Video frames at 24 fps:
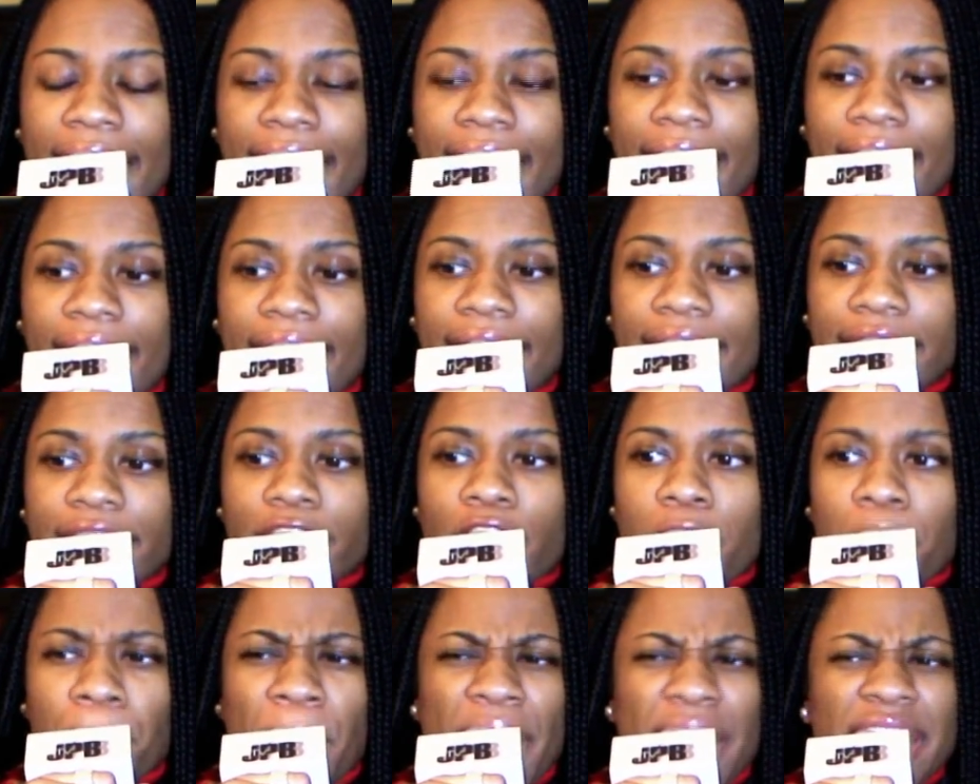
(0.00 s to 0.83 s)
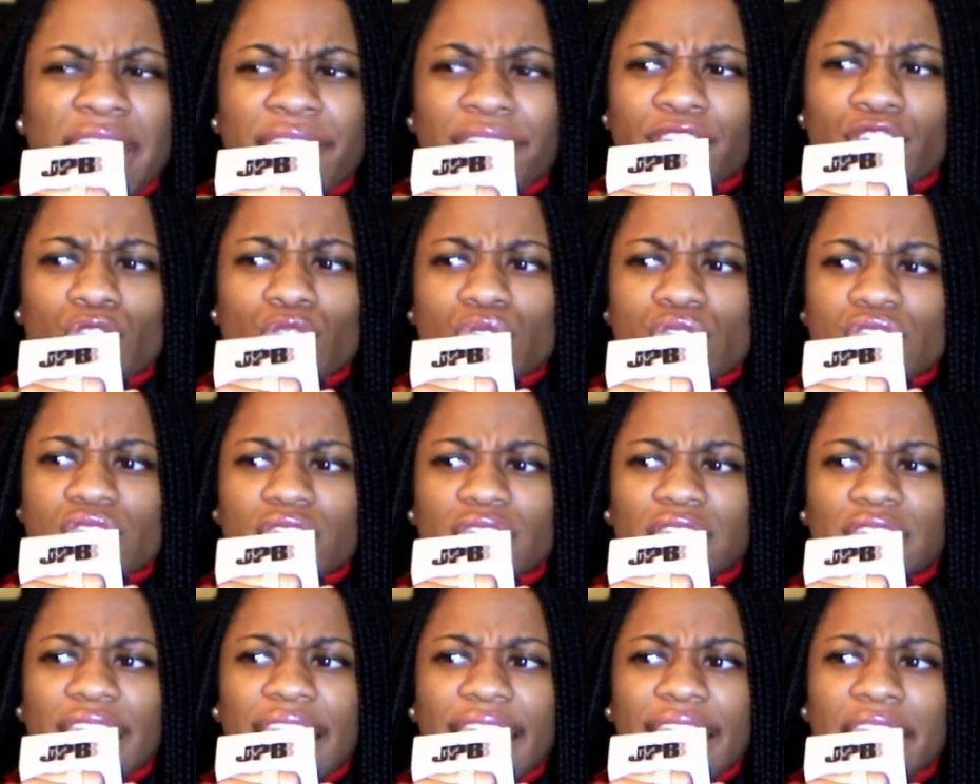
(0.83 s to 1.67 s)
And I never used
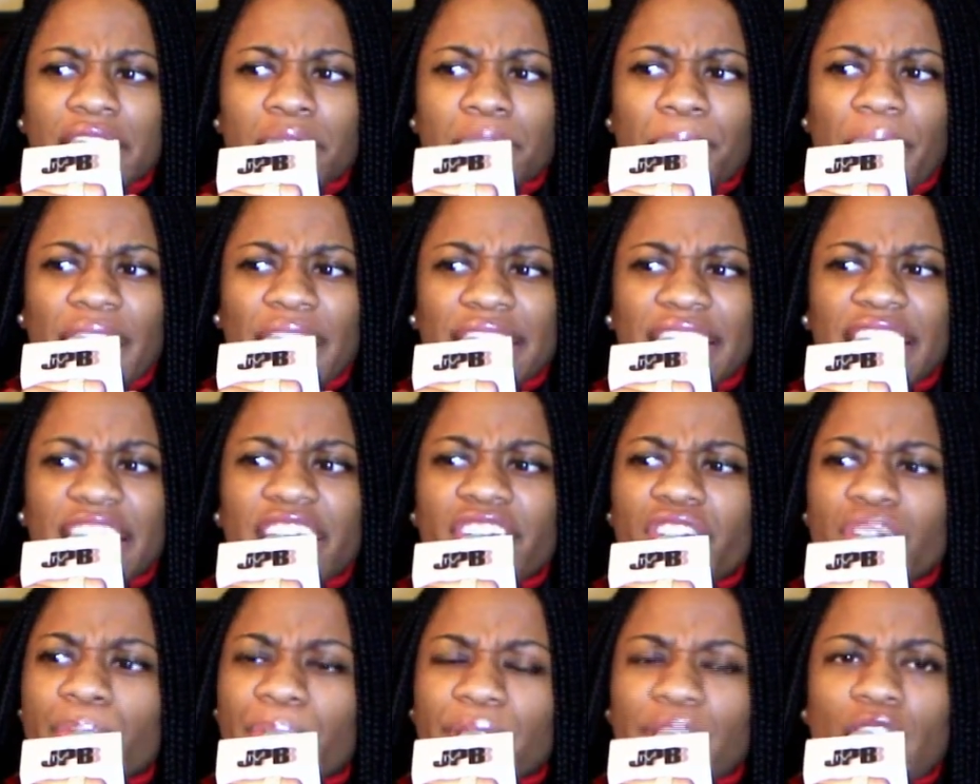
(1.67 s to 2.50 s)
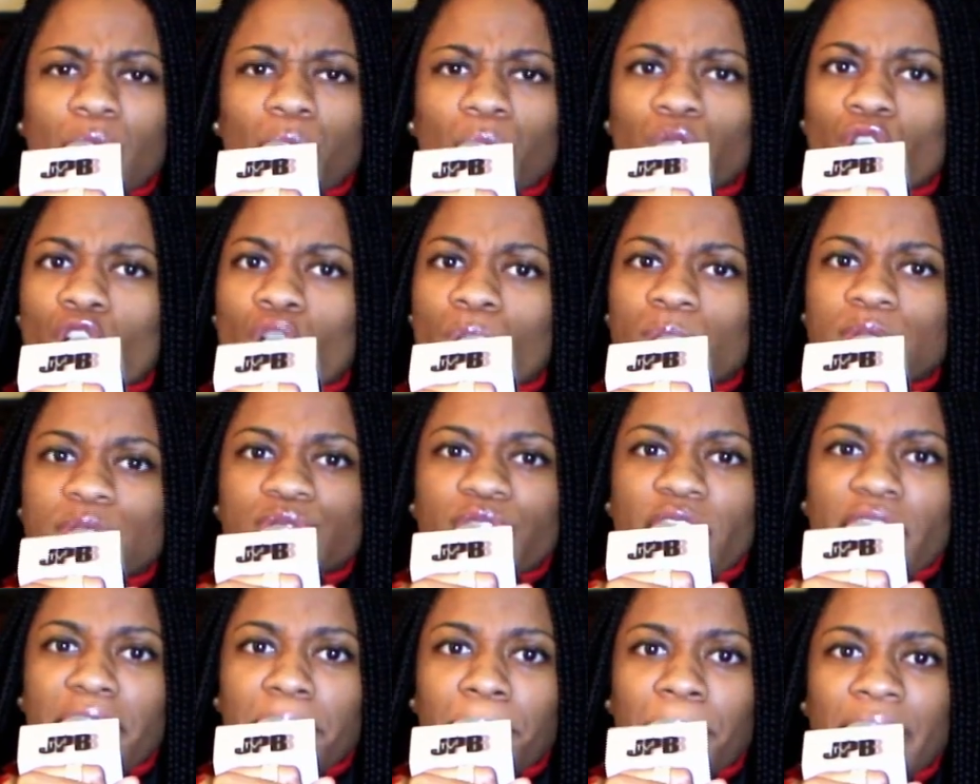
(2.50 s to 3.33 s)
to let anybody hear it, but I would always
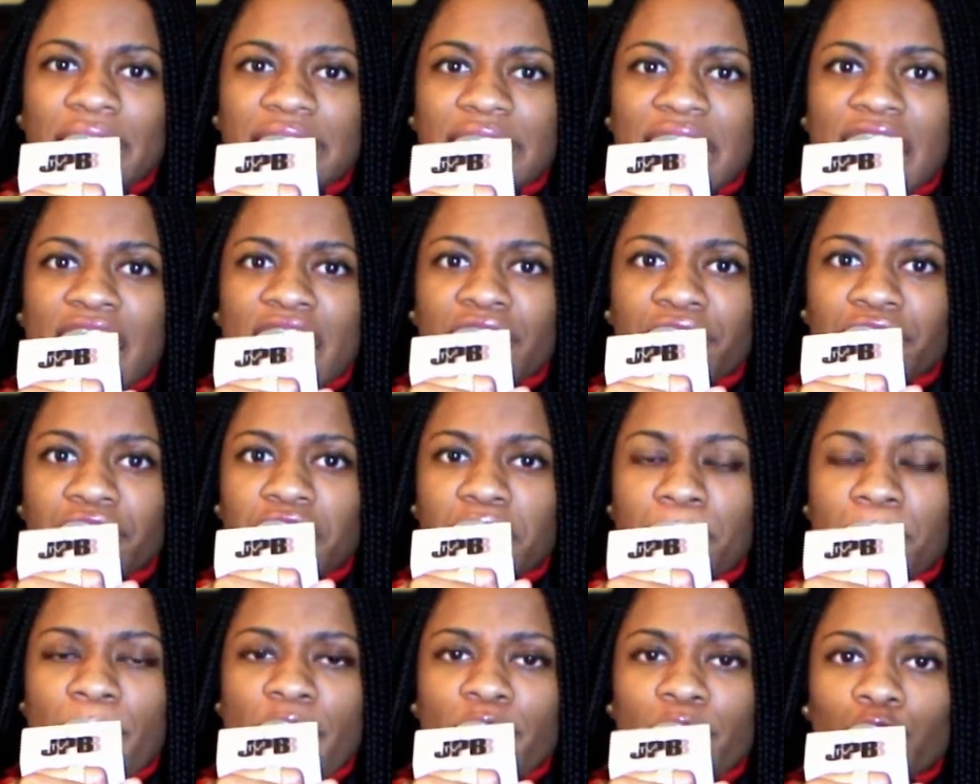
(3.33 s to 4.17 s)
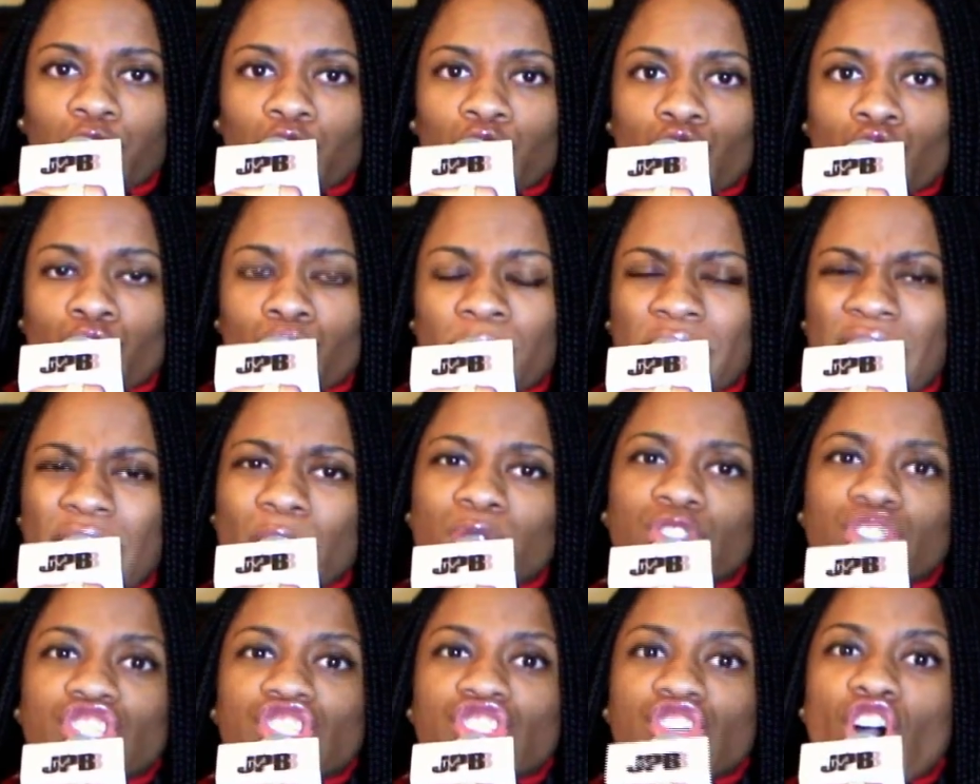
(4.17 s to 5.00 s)
write in my diary in my room. And I
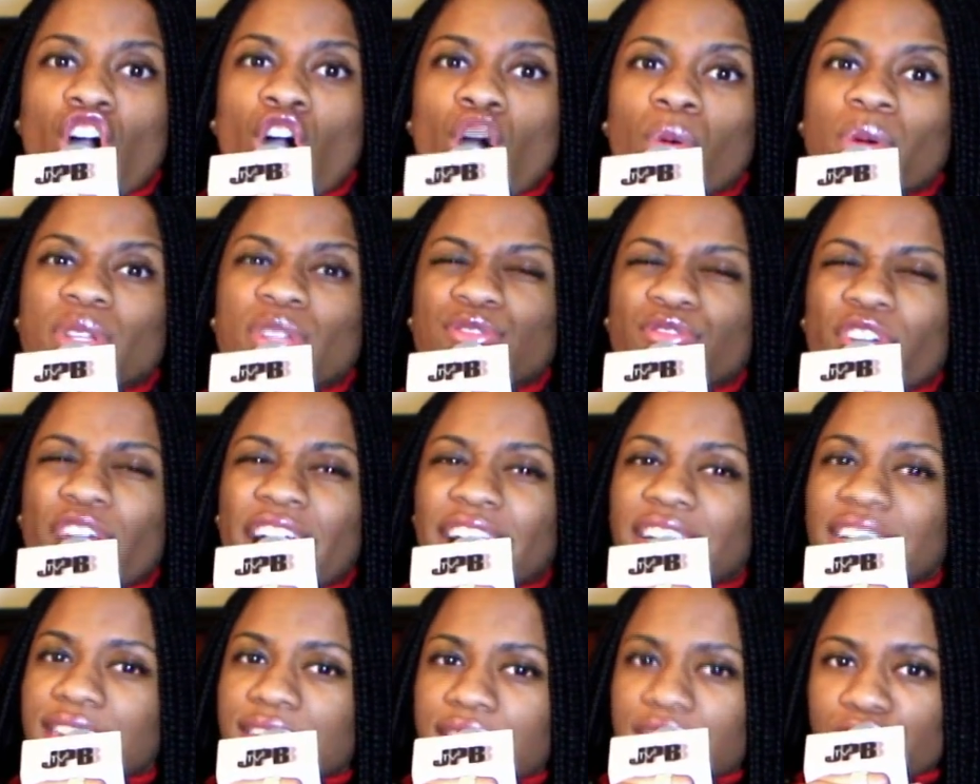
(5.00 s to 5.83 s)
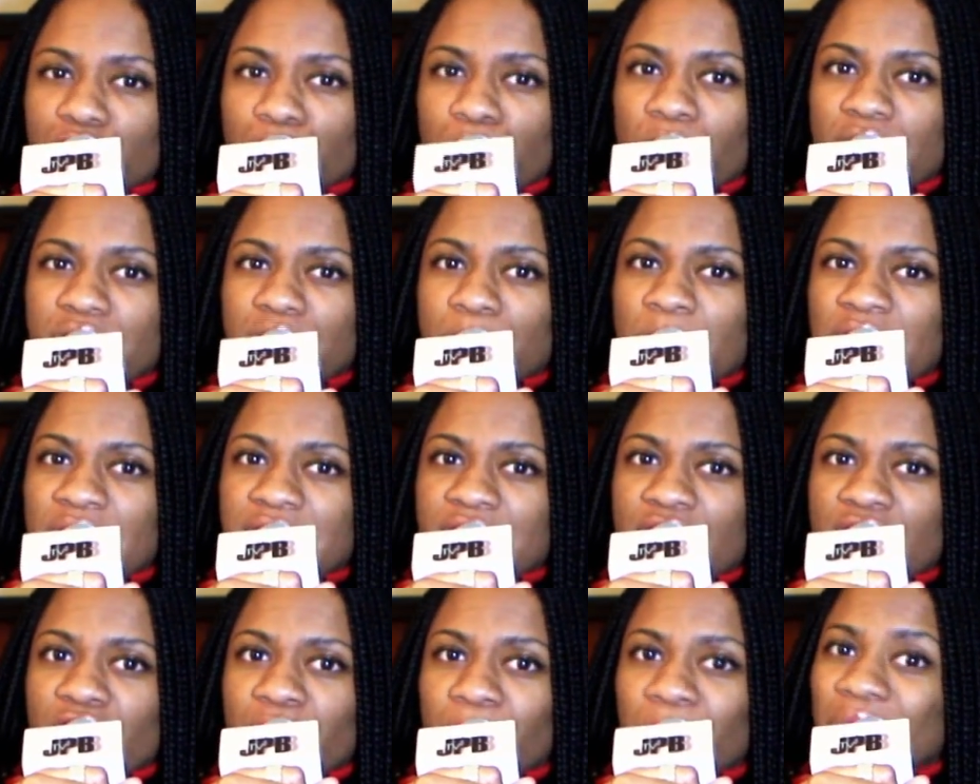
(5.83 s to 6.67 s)
was just always writing to express
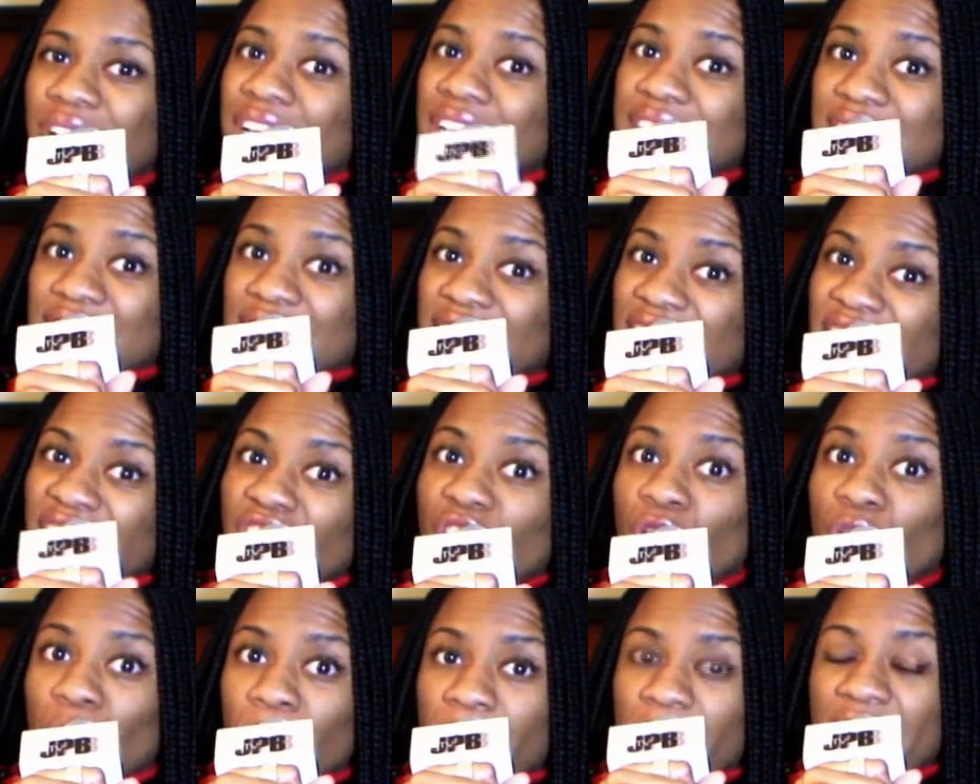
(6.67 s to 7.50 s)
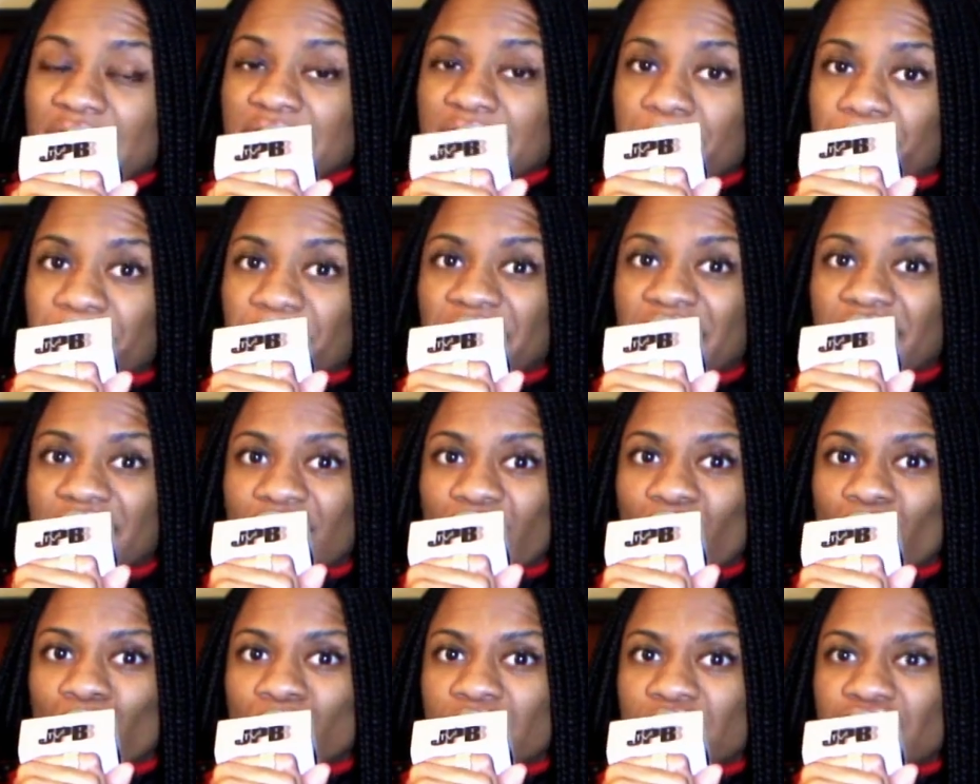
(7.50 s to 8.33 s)
myself, because again, going back to being
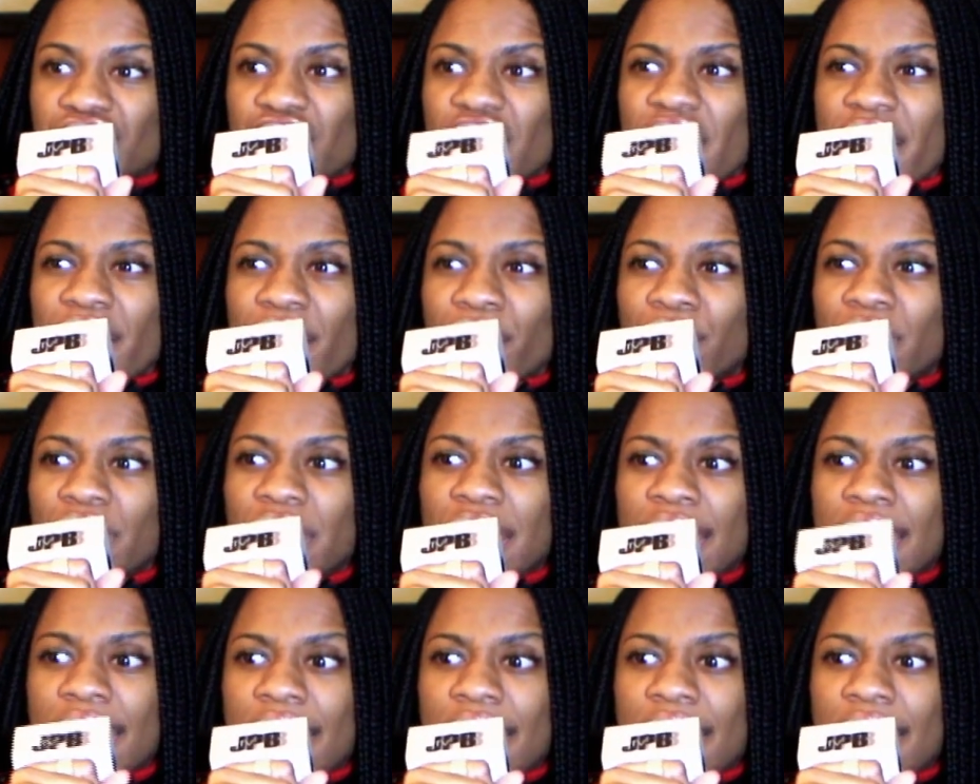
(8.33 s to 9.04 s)
the only child,